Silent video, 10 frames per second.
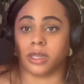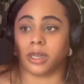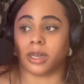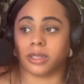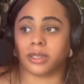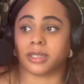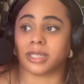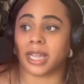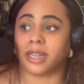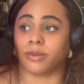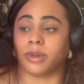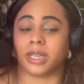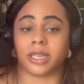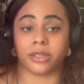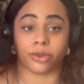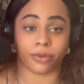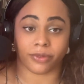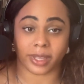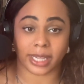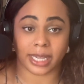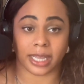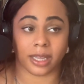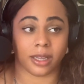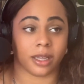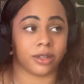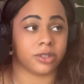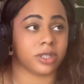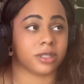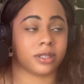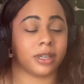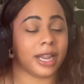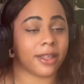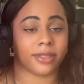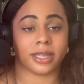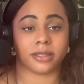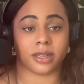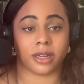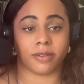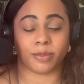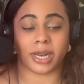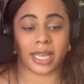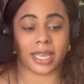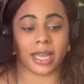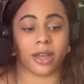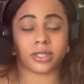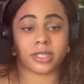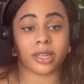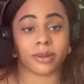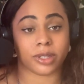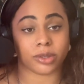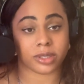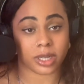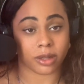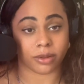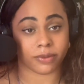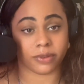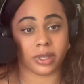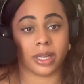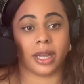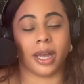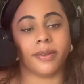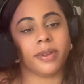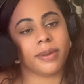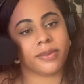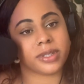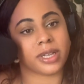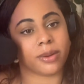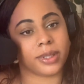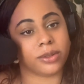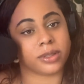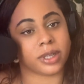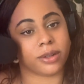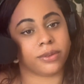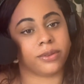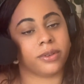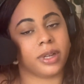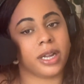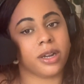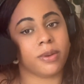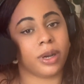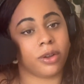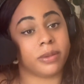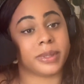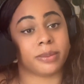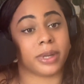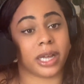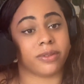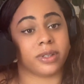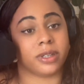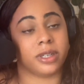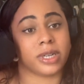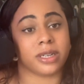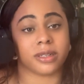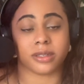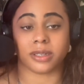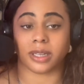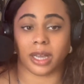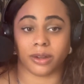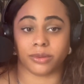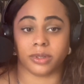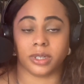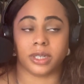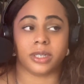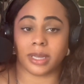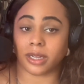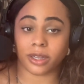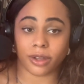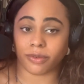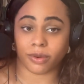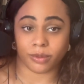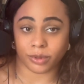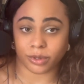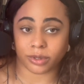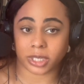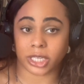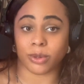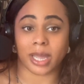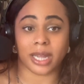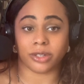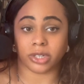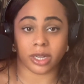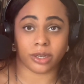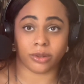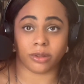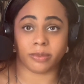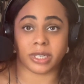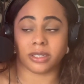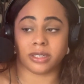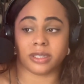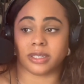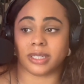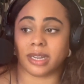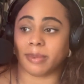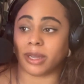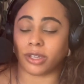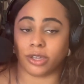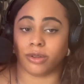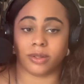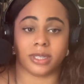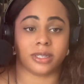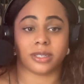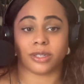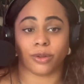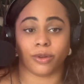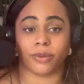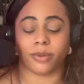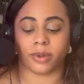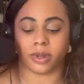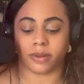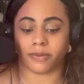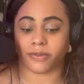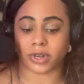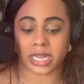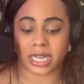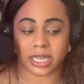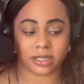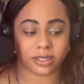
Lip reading: understand what it is you're feeling and just let things kind of play out. Sit with yourself. Have you ever sat with yourself? I know a lot of people haven't. Reading doesn't count. You can go for a walk. You can journal because this is still about you. This is still free